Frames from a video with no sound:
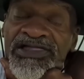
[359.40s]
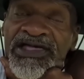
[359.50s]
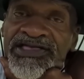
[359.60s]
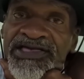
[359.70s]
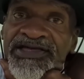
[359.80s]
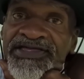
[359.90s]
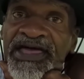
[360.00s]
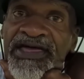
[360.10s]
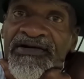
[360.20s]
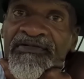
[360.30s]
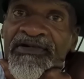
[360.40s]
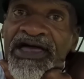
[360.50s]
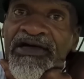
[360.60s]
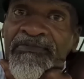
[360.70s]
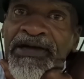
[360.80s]
they said, damn,
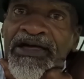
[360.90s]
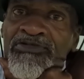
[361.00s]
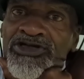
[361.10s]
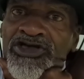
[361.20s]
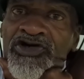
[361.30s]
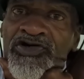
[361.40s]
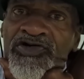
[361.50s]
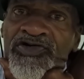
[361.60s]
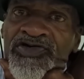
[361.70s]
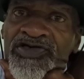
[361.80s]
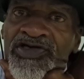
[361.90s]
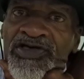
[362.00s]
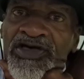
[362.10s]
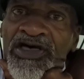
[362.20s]
everybody was curious.